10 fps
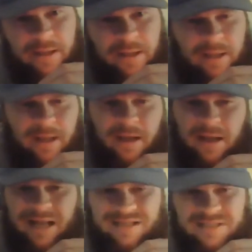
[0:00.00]
uh,
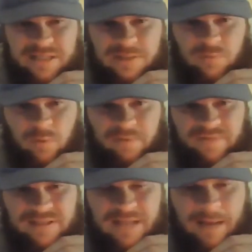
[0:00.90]
as he is one of
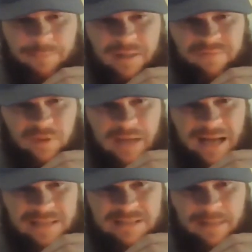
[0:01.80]
the top level
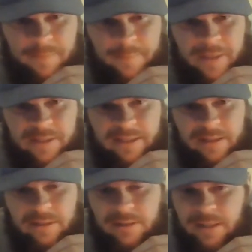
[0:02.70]
guys, Jaime
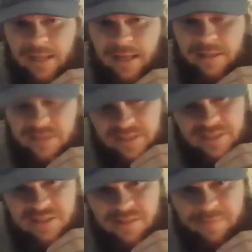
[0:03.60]
Munguia, and he
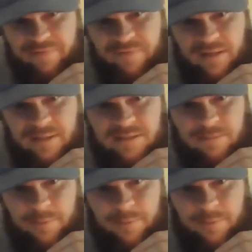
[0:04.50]
needs to be fighting someone